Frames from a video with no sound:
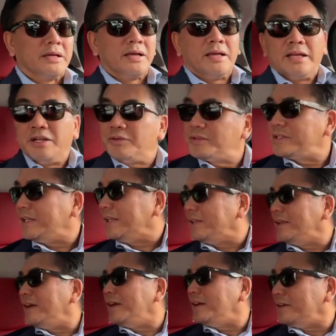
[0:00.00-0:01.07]
Interesting.
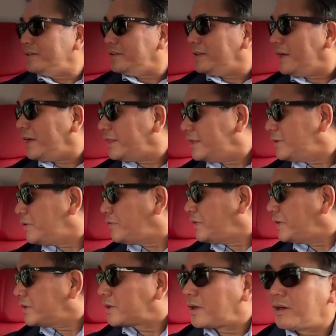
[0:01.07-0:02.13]
I think we
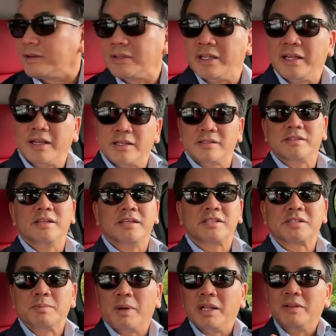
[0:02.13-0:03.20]
found the car that has as
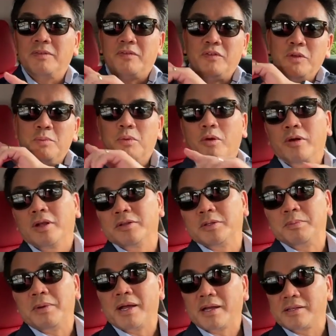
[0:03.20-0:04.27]
small of a viewport out the
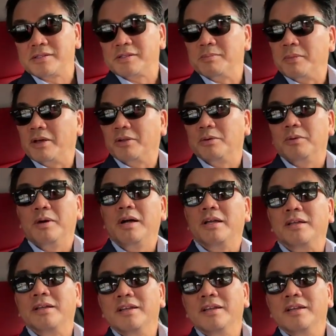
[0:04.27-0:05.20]
back as the Model Y.